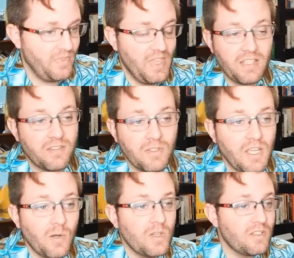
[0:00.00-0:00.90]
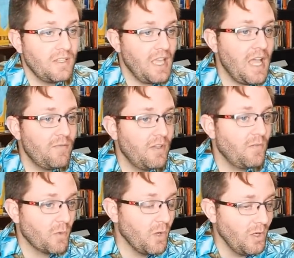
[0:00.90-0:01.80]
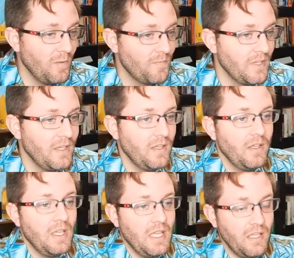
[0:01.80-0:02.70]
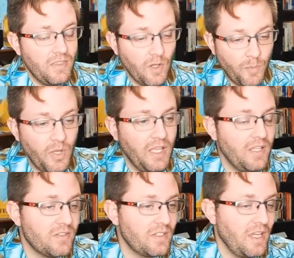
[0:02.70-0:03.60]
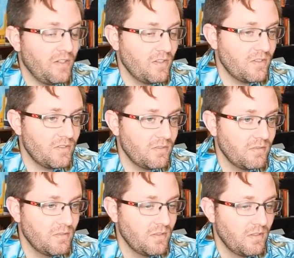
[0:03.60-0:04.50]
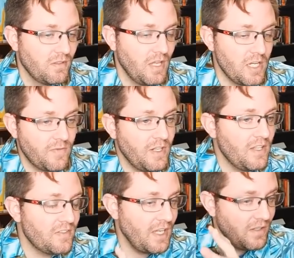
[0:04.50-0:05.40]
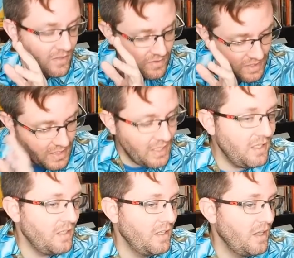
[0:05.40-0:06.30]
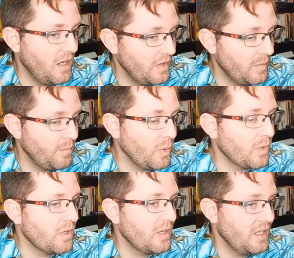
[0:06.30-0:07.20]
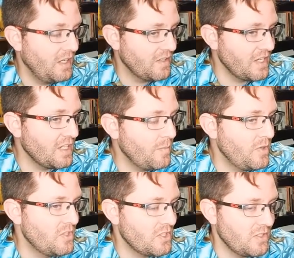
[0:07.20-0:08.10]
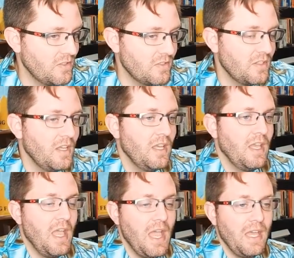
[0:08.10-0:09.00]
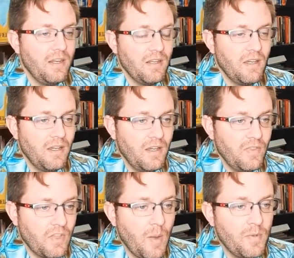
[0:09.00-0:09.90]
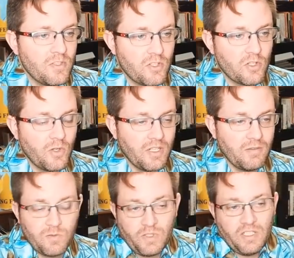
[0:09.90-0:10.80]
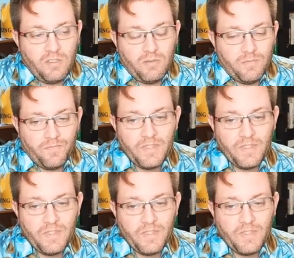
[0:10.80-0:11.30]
That's the entire reason they have that role. It, they'll put insiders, hedge fund insiders, in on the board and executive positions at uh, companies are shorting. That's what they do.